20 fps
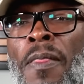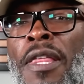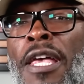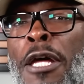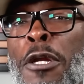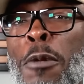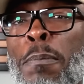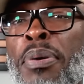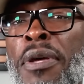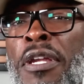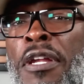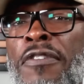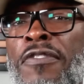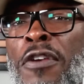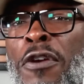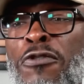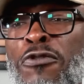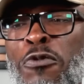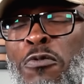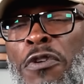
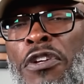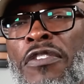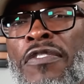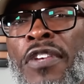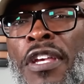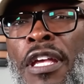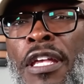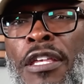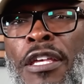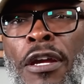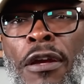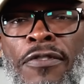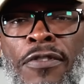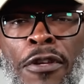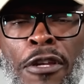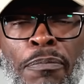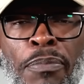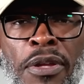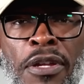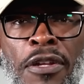10 years in
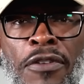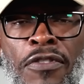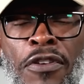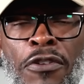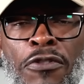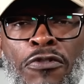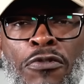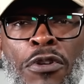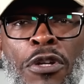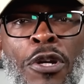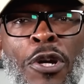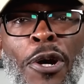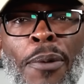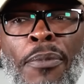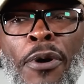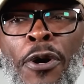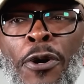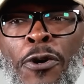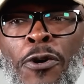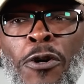the penitentiary, come
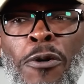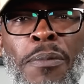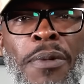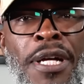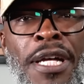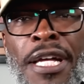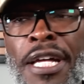home